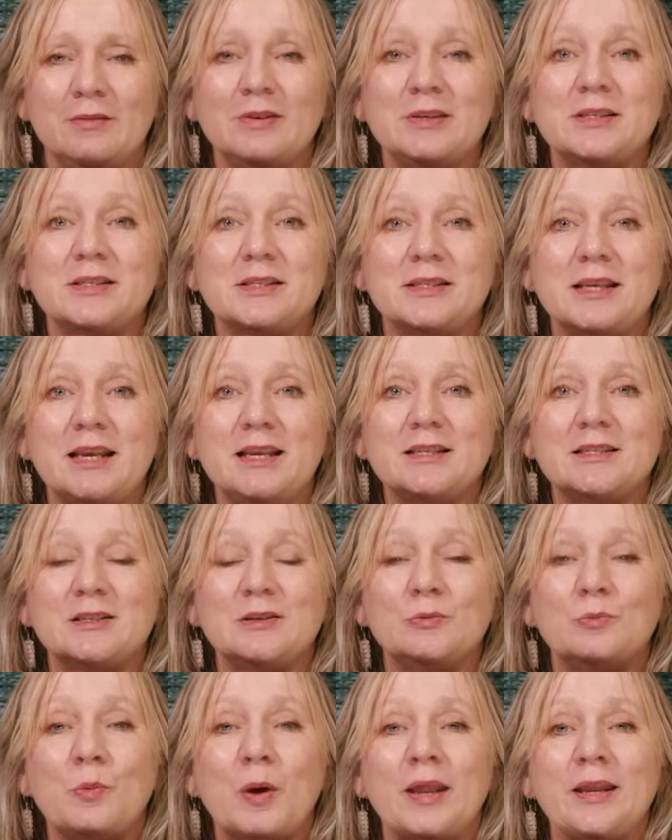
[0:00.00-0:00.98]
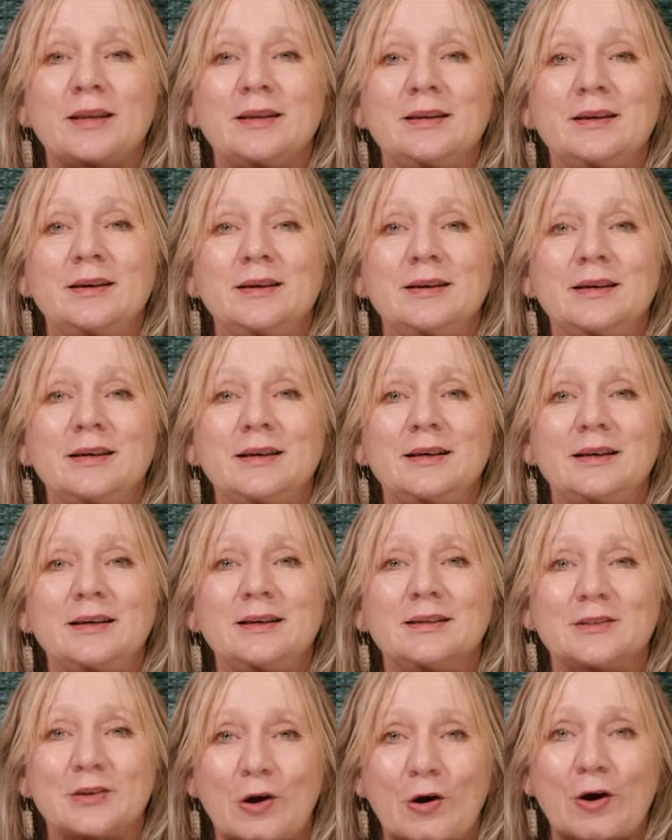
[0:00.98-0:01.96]
This season when
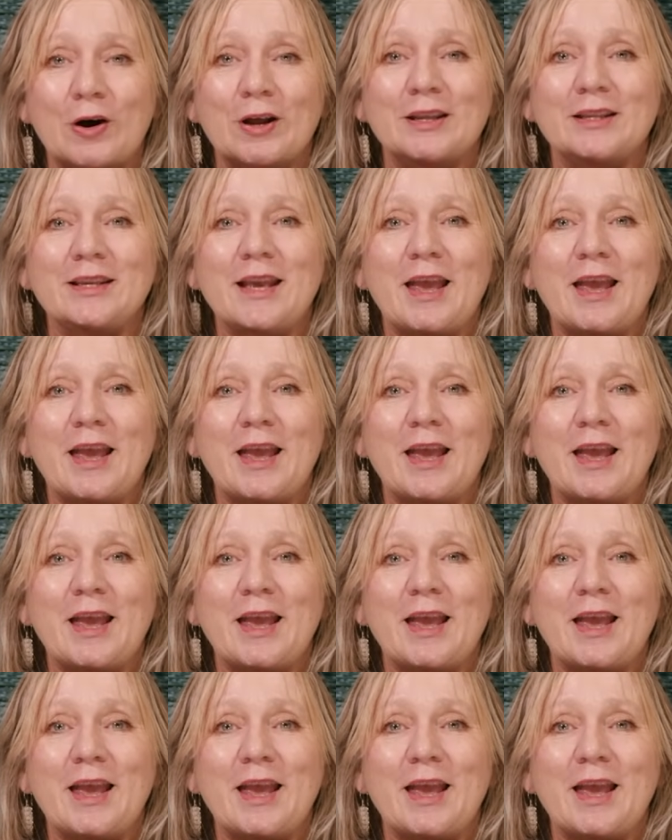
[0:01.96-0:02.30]
God